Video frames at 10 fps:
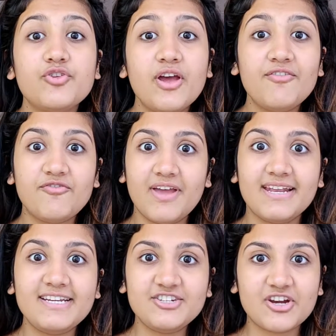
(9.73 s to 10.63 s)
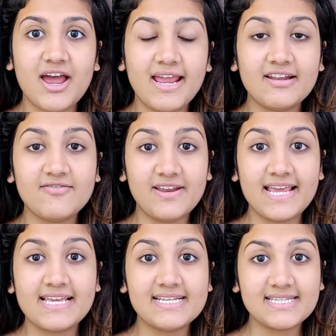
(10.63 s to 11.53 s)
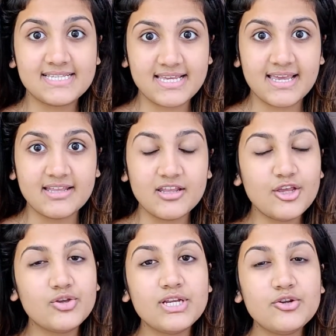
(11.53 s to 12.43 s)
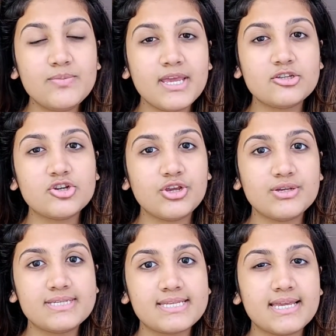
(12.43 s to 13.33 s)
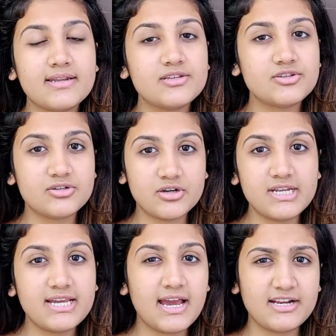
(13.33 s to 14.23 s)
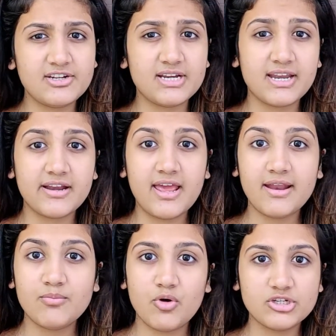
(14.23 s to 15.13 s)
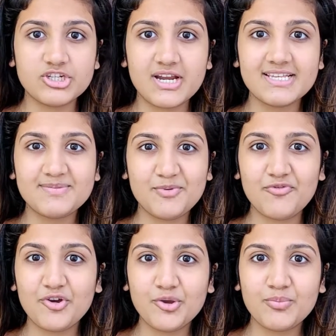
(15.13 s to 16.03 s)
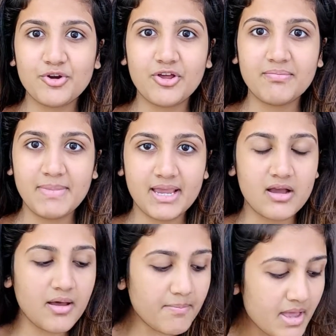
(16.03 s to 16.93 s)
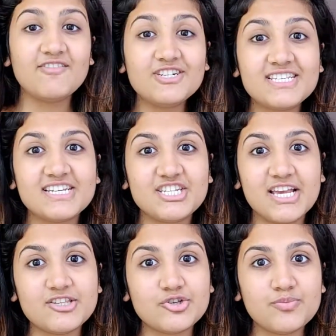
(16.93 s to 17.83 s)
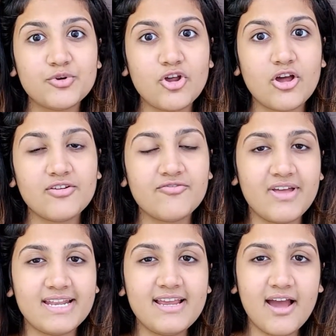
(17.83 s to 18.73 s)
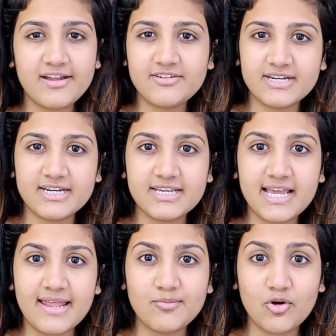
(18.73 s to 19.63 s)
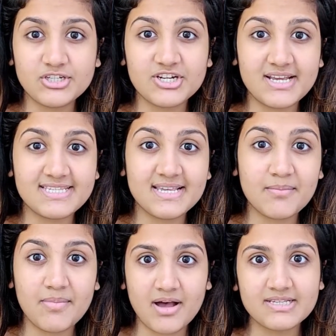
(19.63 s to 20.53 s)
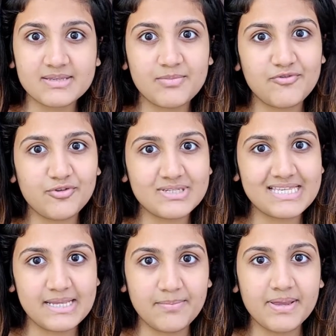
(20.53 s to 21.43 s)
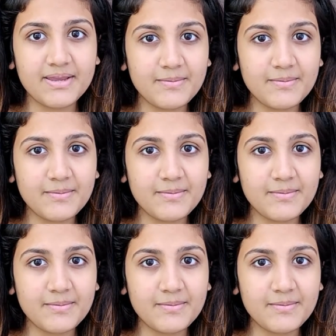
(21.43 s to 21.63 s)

you have very dry and flaky skin, you need to make sure your skin is really hydrated and moisturized before you put on makeup. I would suggest to put on a very hydrating and moisturizing mask before sleeping.